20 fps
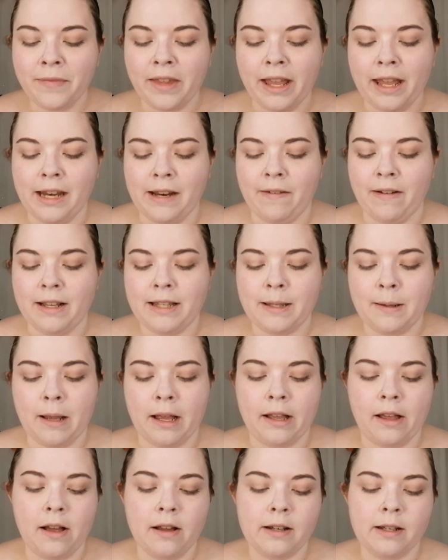Anyways, I
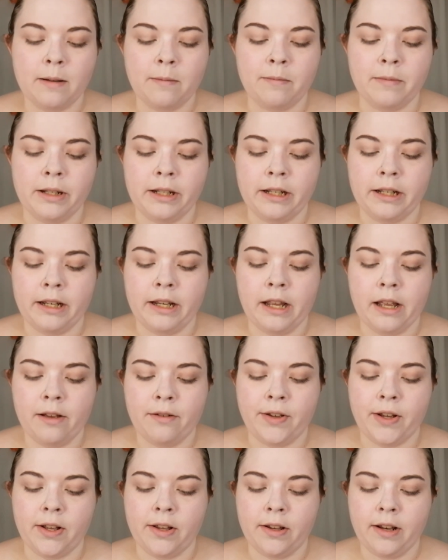got my
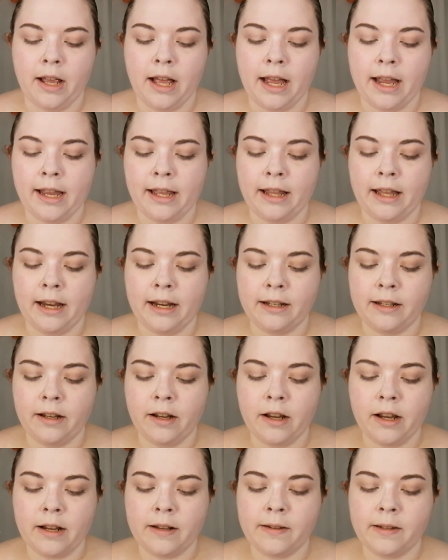fountain
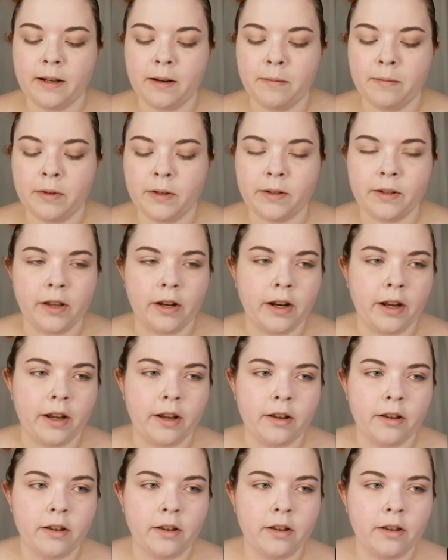highlighter, and so I'm just going
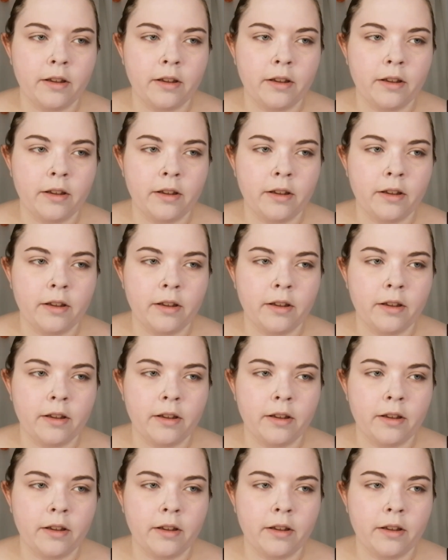to...